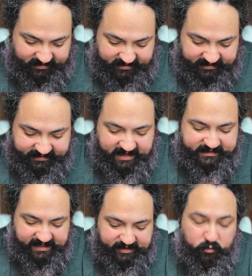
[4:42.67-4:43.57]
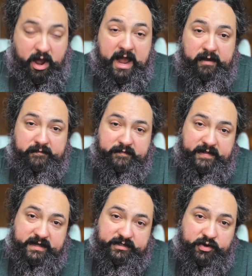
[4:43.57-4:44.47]
it's going to take a while for
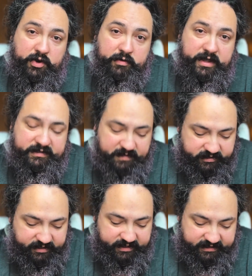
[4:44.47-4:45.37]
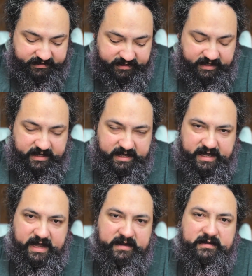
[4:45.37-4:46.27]
that to go away, especially because,
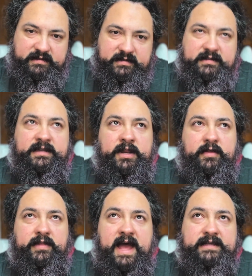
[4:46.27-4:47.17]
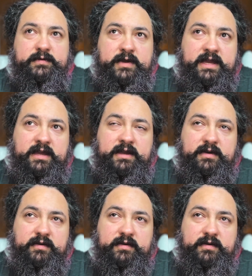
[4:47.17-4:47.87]
again, last week